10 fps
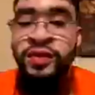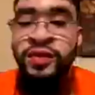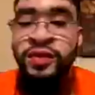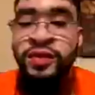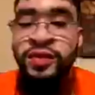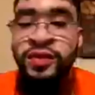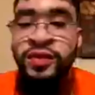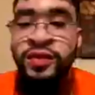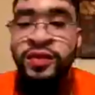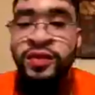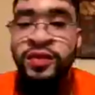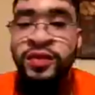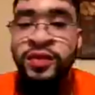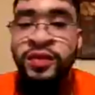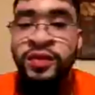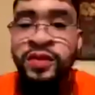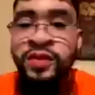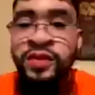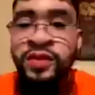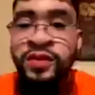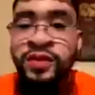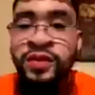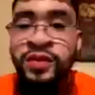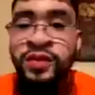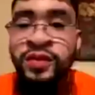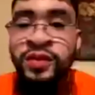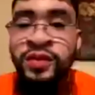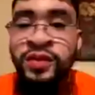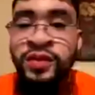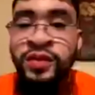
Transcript: No words are spoken by the person on screen.